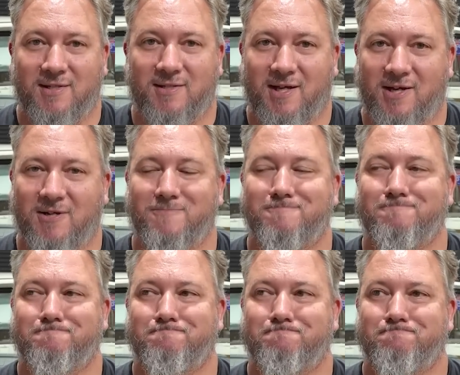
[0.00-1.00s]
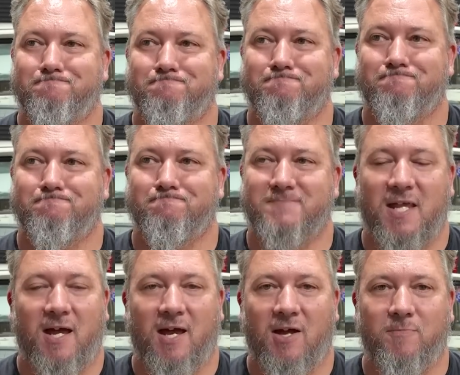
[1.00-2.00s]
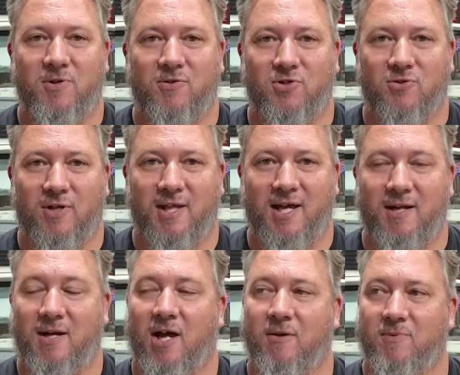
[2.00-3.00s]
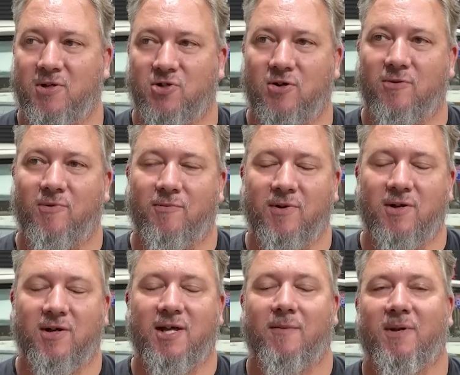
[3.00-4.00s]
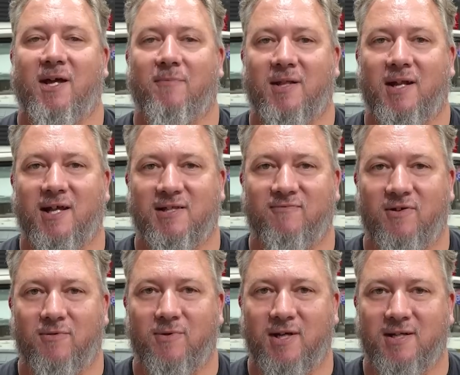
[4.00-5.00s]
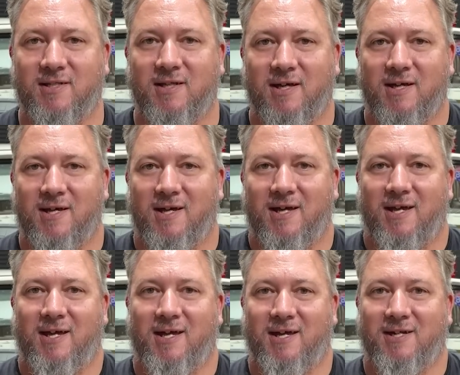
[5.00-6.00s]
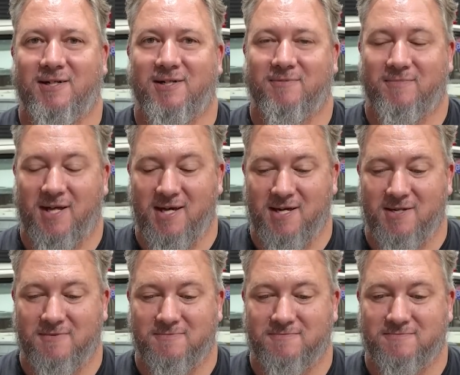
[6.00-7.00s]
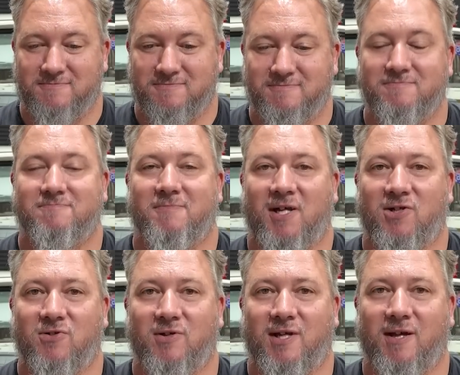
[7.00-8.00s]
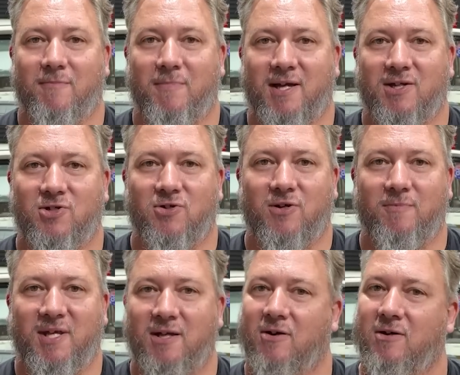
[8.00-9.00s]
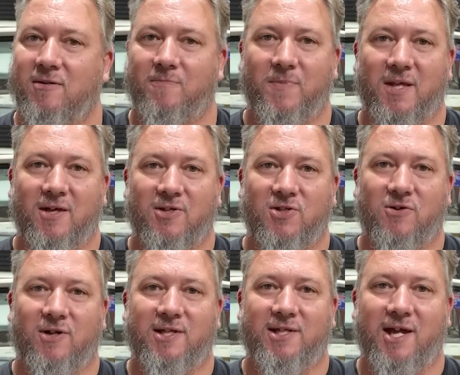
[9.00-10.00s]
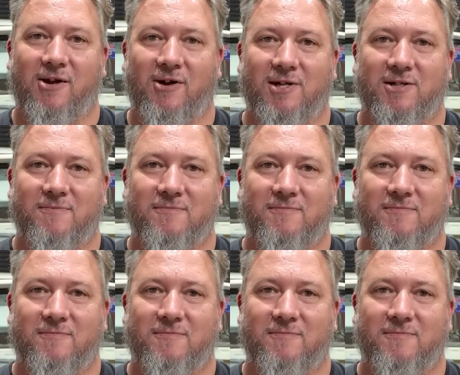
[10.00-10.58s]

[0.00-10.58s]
So hope you enjoy that. Hope you enjoy what we've got coming up in the next few weeks. And yeah, make sure you come back and join me on Scotty's Garage.